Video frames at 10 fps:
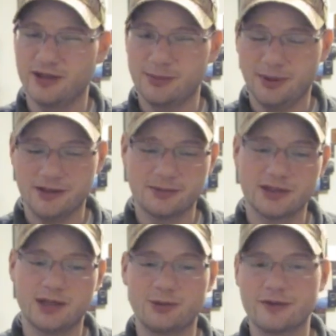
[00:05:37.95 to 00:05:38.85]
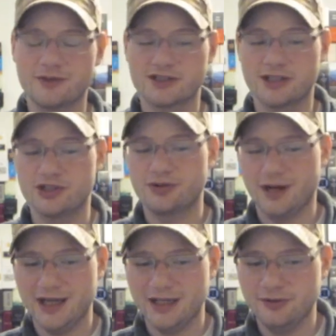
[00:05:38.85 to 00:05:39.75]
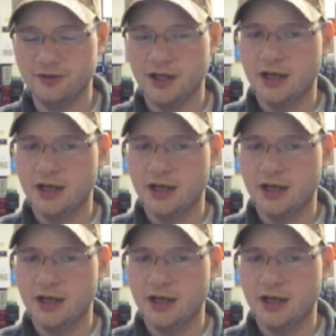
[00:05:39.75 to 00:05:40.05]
like bottle number 9 Riverside Drive,